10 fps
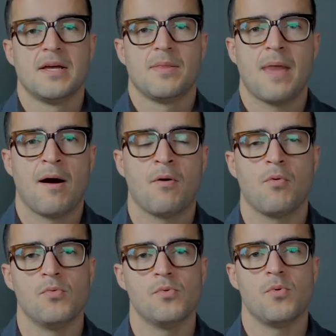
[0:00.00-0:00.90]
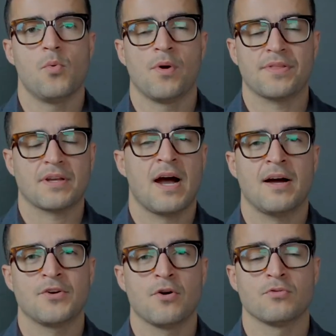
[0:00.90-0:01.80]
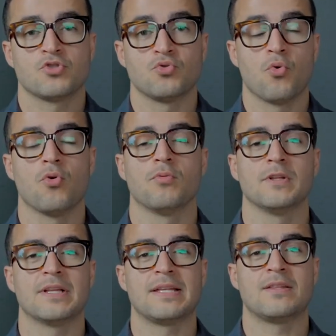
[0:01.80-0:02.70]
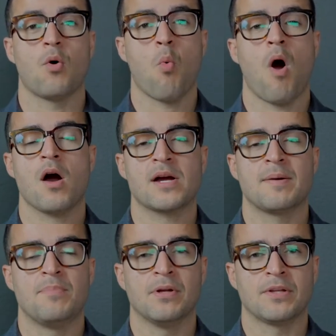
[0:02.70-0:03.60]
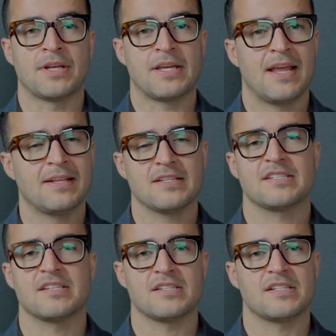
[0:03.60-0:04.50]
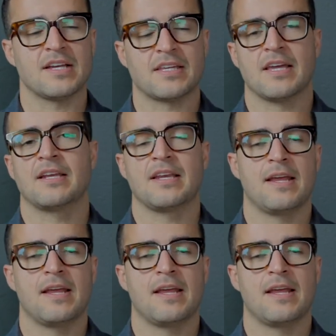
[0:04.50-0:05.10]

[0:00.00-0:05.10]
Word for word: Now, with condos, normally the walkability, and this is again,